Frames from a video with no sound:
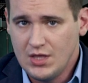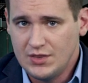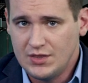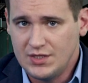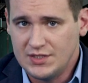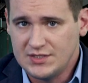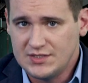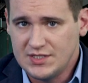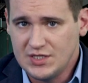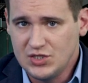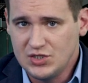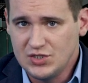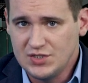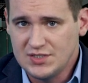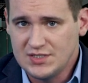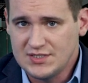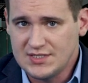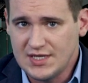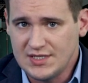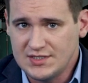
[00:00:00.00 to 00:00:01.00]
The
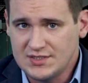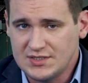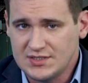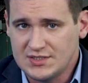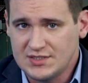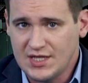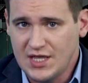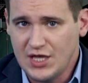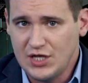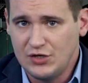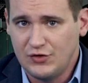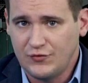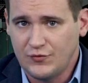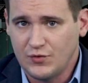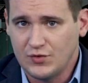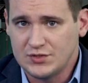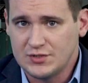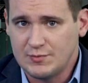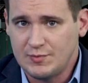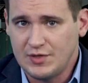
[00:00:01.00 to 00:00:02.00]
decision sets the stage
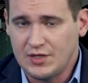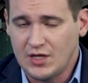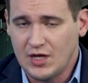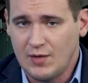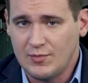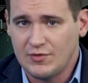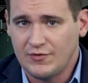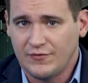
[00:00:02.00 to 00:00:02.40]
for it to become